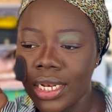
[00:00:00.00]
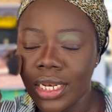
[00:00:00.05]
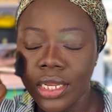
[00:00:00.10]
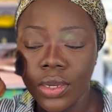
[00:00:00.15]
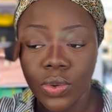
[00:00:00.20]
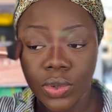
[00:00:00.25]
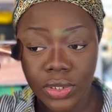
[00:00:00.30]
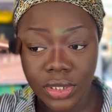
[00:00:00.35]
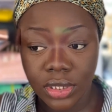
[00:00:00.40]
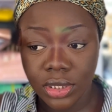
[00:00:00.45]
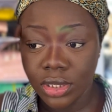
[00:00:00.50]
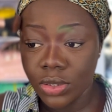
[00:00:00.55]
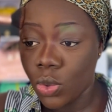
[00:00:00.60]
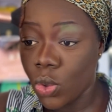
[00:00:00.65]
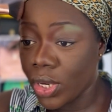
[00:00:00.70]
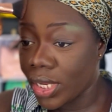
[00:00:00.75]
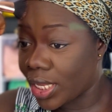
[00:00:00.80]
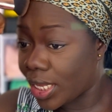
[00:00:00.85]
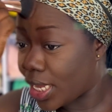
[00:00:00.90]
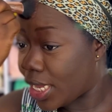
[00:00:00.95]
He was
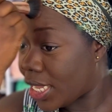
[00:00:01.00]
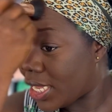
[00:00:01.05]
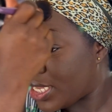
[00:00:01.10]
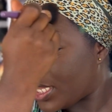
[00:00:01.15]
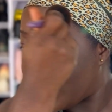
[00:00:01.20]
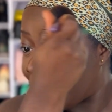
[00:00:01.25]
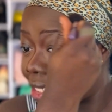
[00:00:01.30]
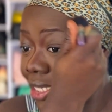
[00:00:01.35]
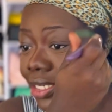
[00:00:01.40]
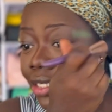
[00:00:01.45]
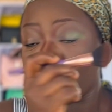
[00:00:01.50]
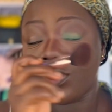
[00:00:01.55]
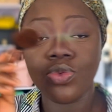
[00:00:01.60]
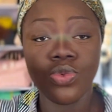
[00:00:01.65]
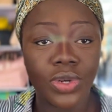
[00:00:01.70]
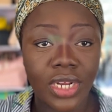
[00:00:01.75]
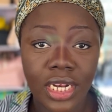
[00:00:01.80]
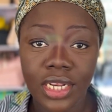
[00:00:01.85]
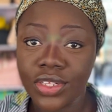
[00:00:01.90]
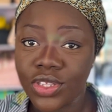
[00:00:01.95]
okay. He didn't
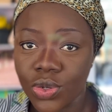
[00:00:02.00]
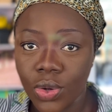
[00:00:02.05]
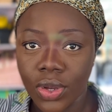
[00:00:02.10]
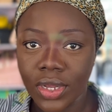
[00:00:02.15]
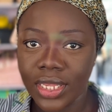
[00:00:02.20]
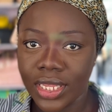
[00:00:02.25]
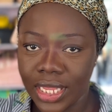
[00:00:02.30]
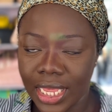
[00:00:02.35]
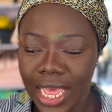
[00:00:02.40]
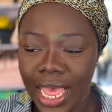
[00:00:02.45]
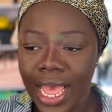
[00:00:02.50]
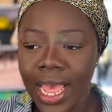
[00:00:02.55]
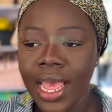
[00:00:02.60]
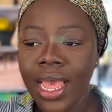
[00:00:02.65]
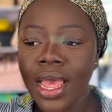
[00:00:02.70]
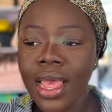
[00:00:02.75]
really talk, yeah,